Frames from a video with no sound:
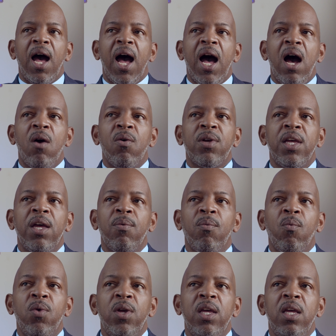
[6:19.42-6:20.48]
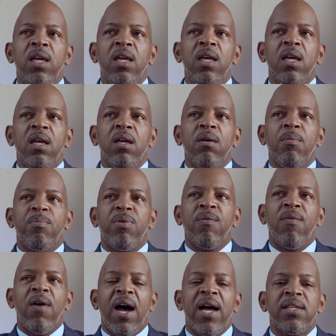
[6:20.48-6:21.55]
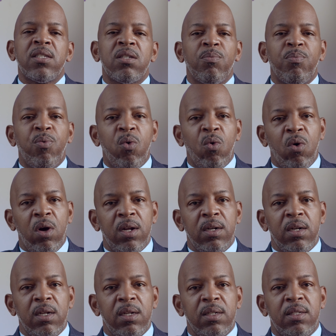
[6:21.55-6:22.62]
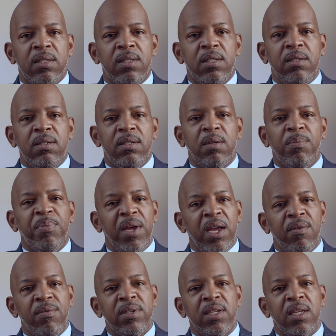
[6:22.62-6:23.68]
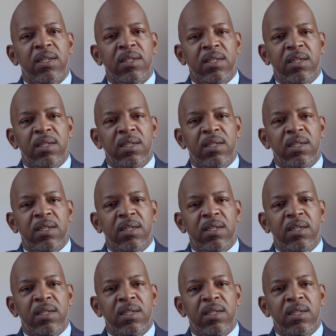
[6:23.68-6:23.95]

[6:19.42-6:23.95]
How can we provide support to parents and